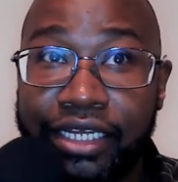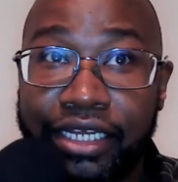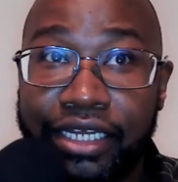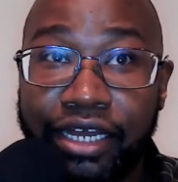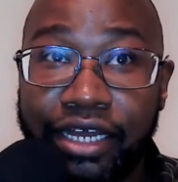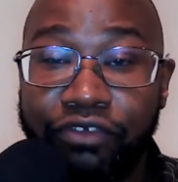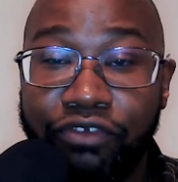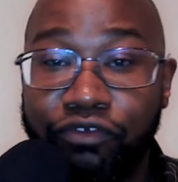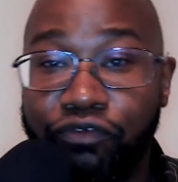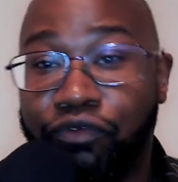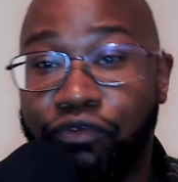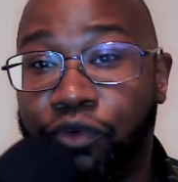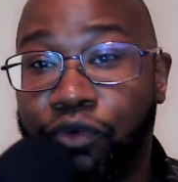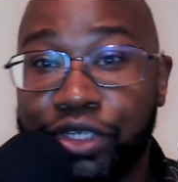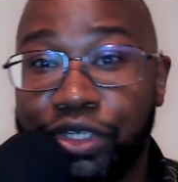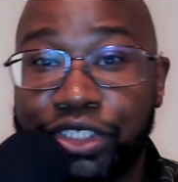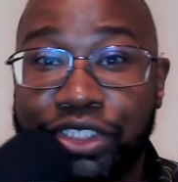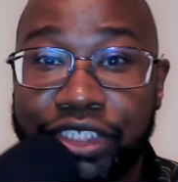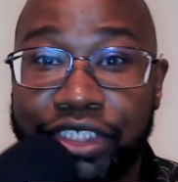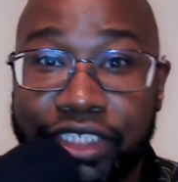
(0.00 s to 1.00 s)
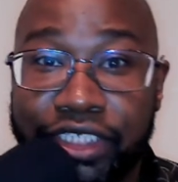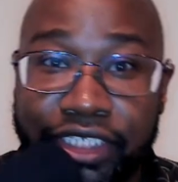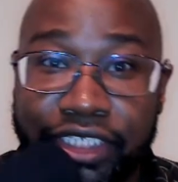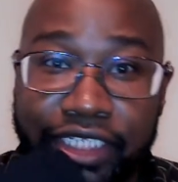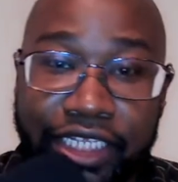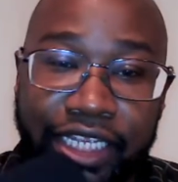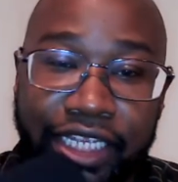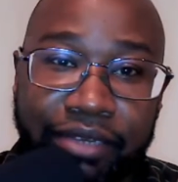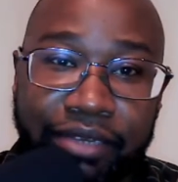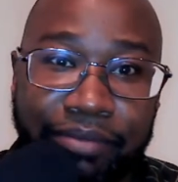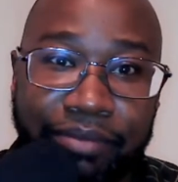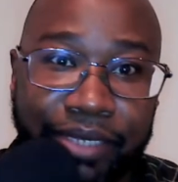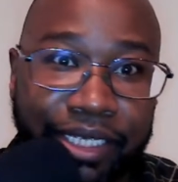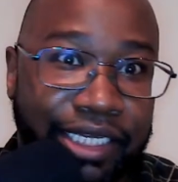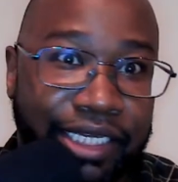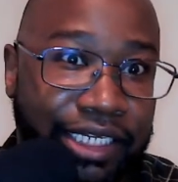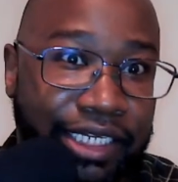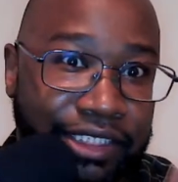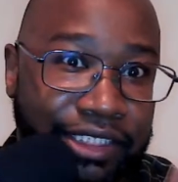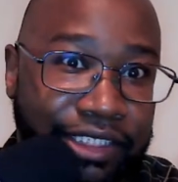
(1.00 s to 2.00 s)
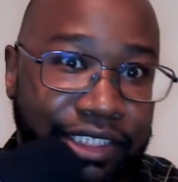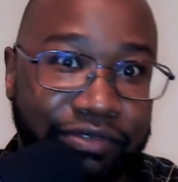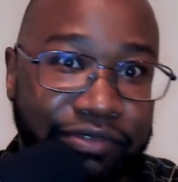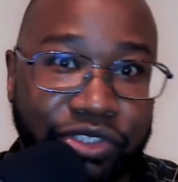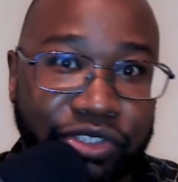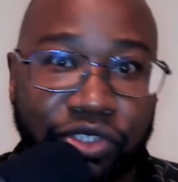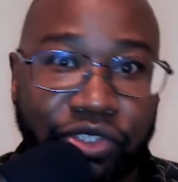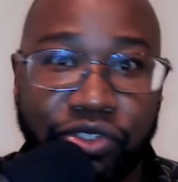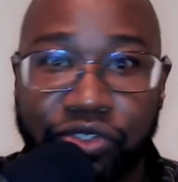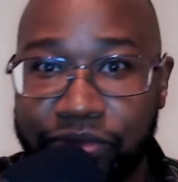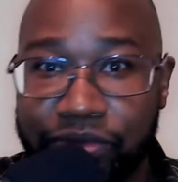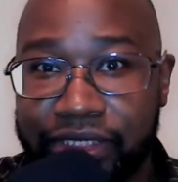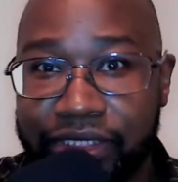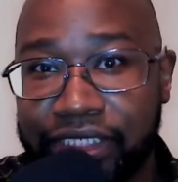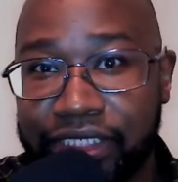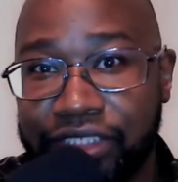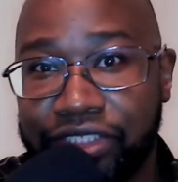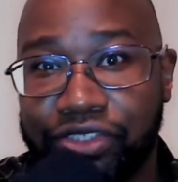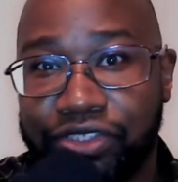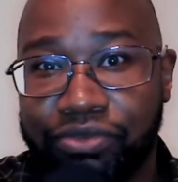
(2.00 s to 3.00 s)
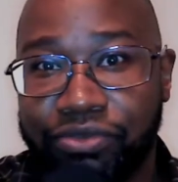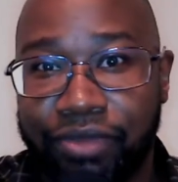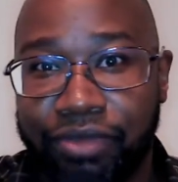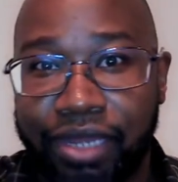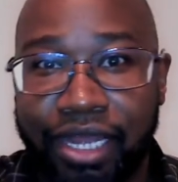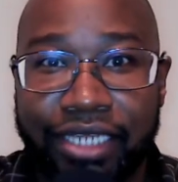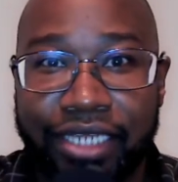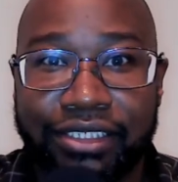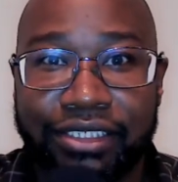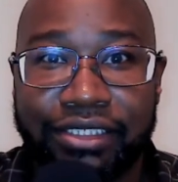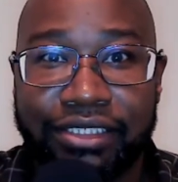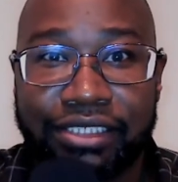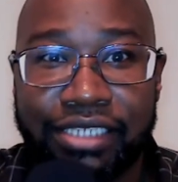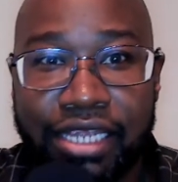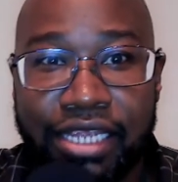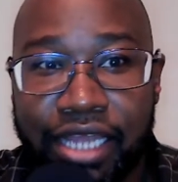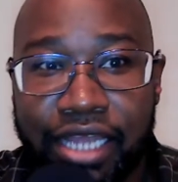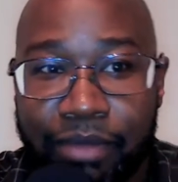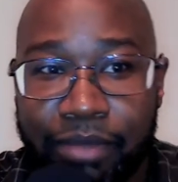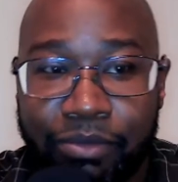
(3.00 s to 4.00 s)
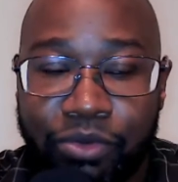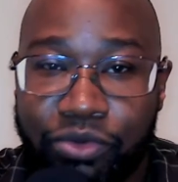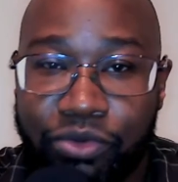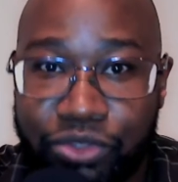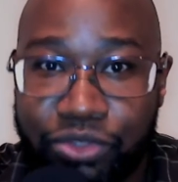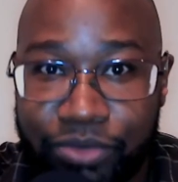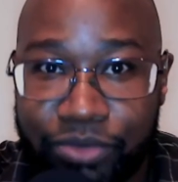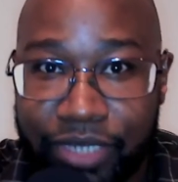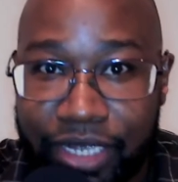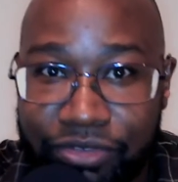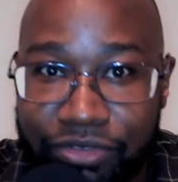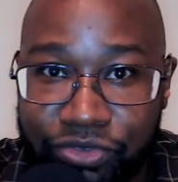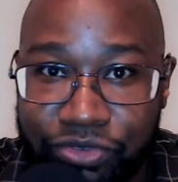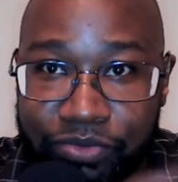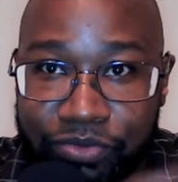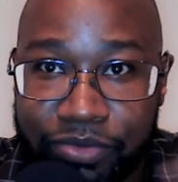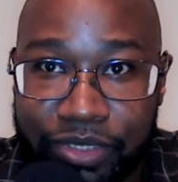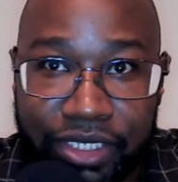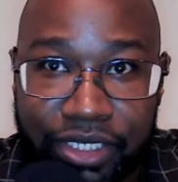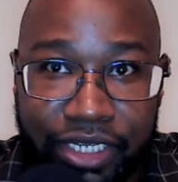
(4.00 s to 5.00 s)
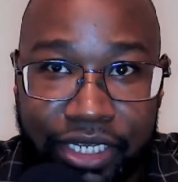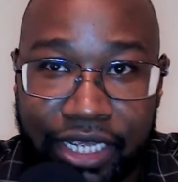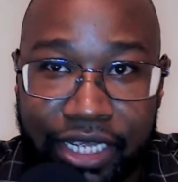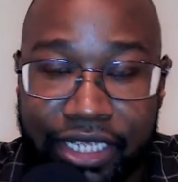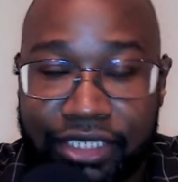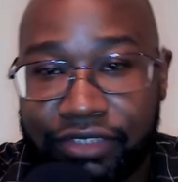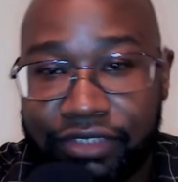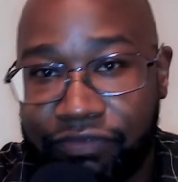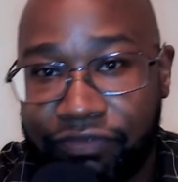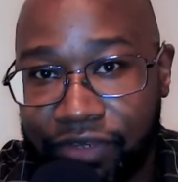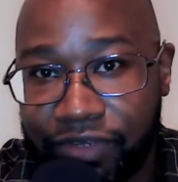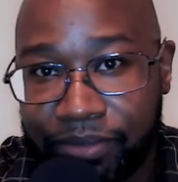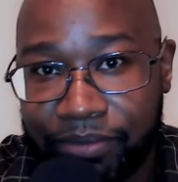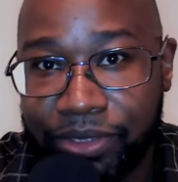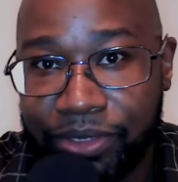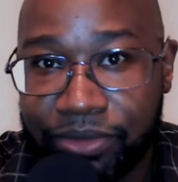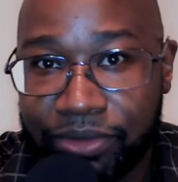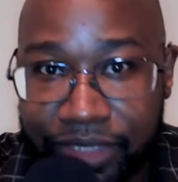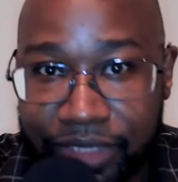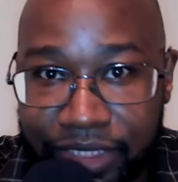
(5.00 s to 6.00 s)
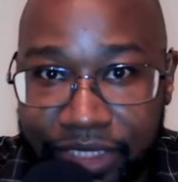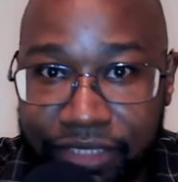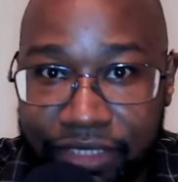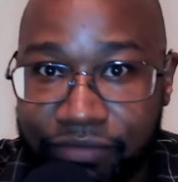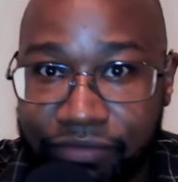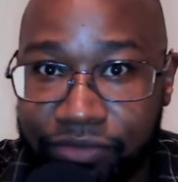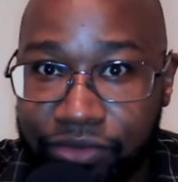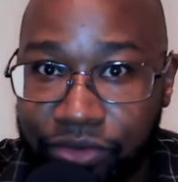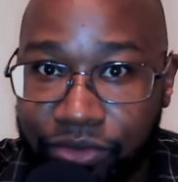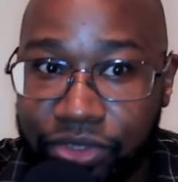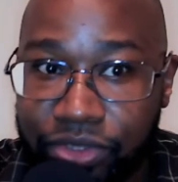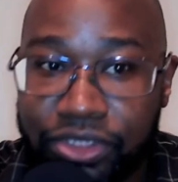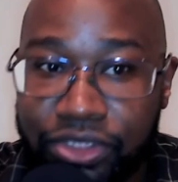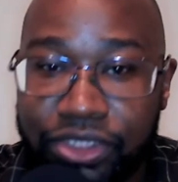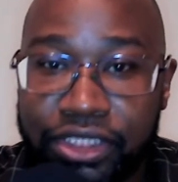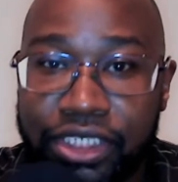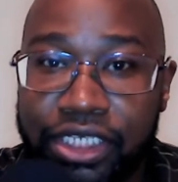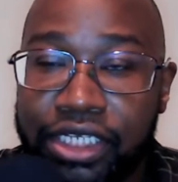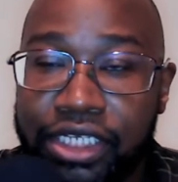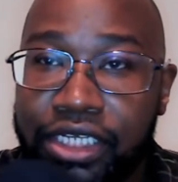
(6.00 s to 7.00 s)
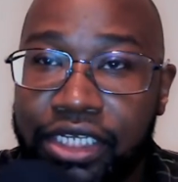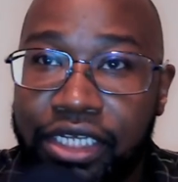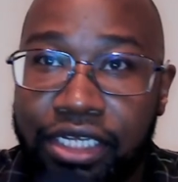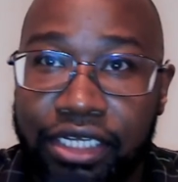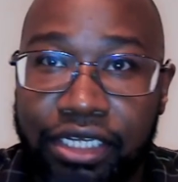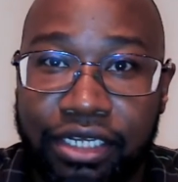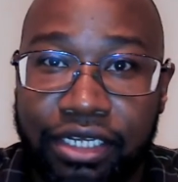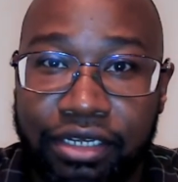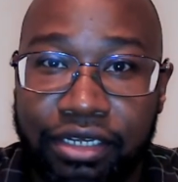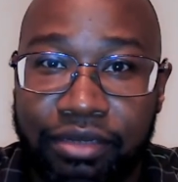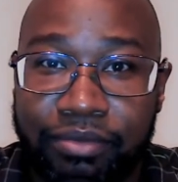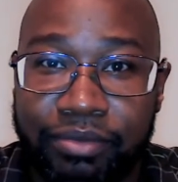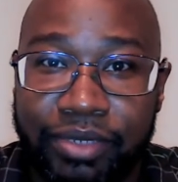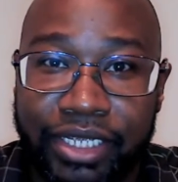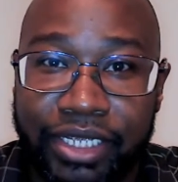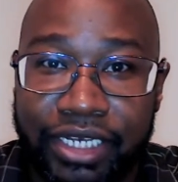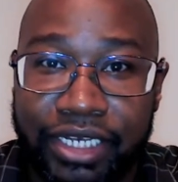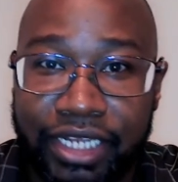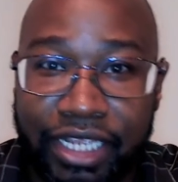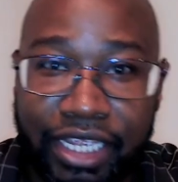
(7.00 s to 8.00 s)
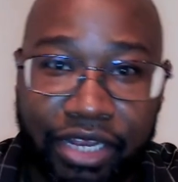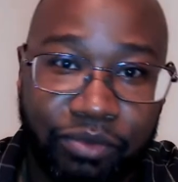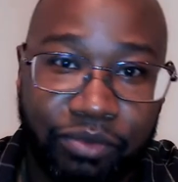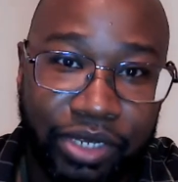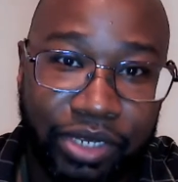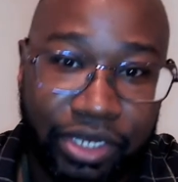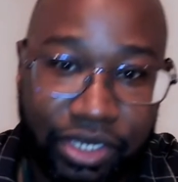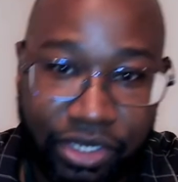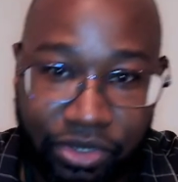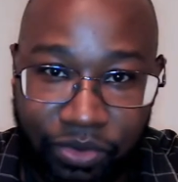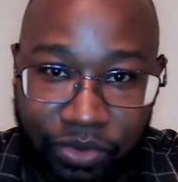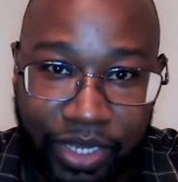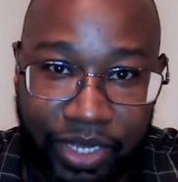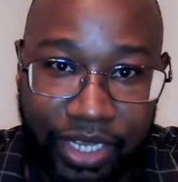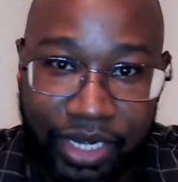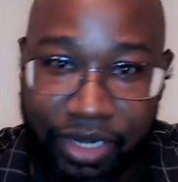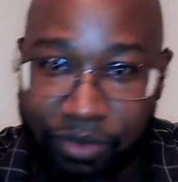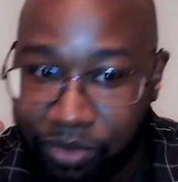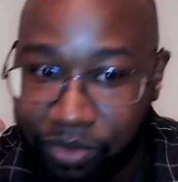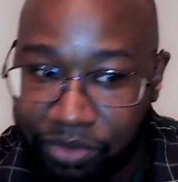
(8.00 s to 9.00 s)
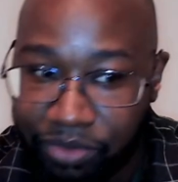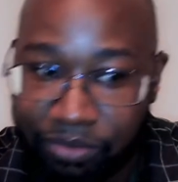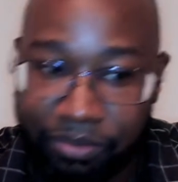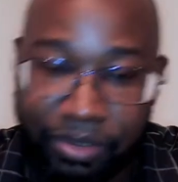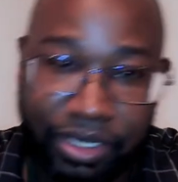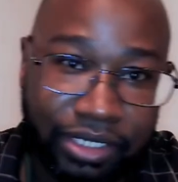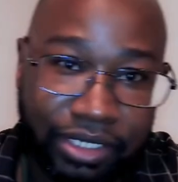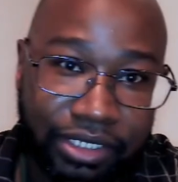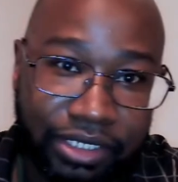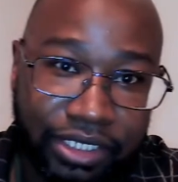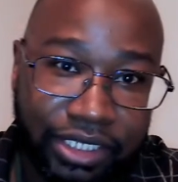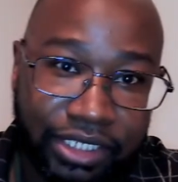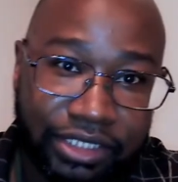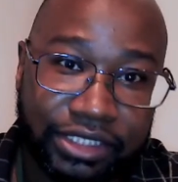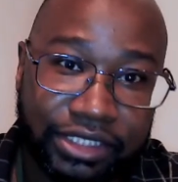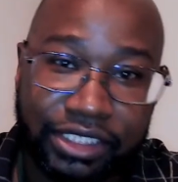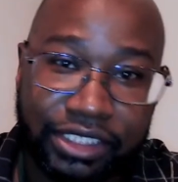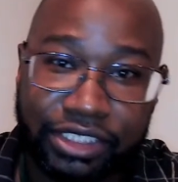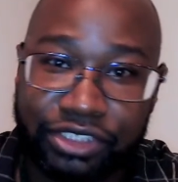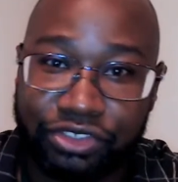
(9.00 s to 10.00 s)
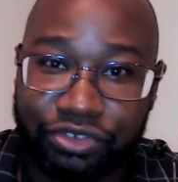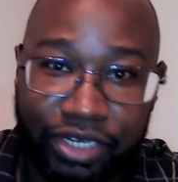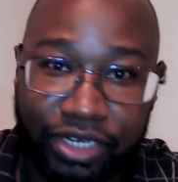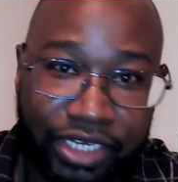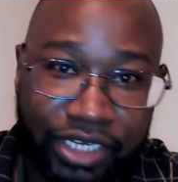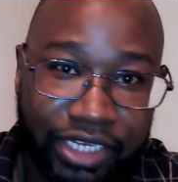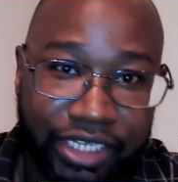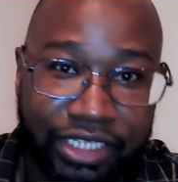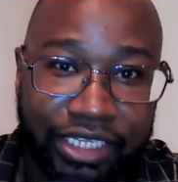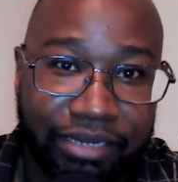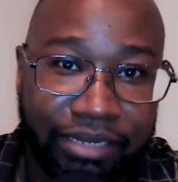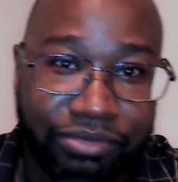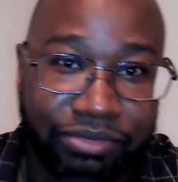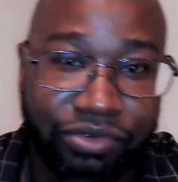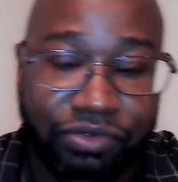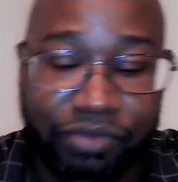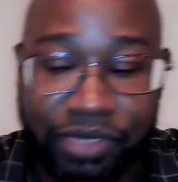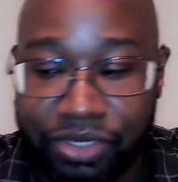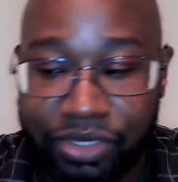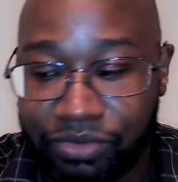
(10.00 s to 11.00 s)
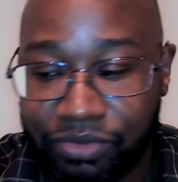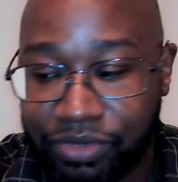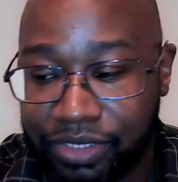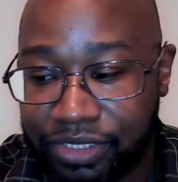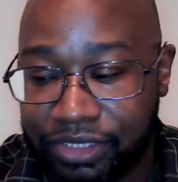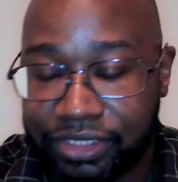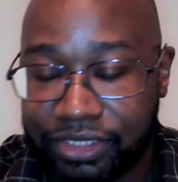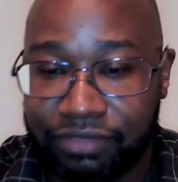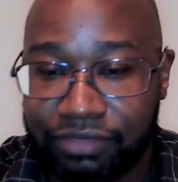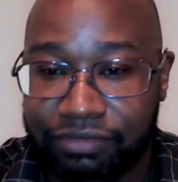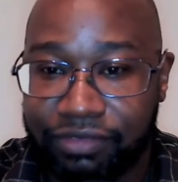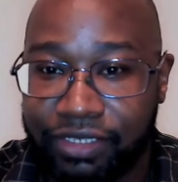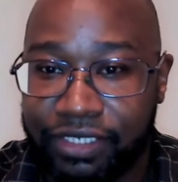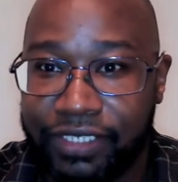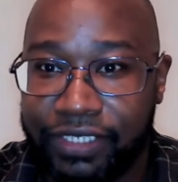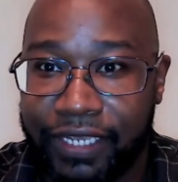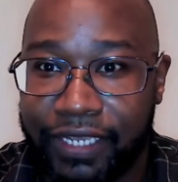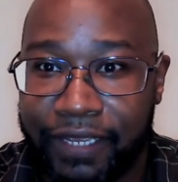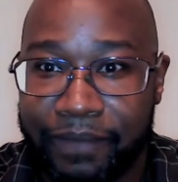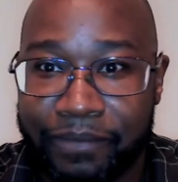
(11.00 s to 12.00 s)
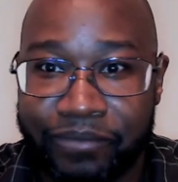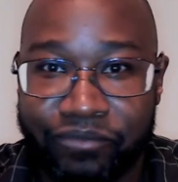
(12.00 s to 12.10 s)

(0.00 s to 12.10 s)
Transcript: unfortunately, because of circumstances arising, I'm going to have to recast the female lead, of course, um and then we can go ahead and work with my cousin and try to get that movie going and stuff like that.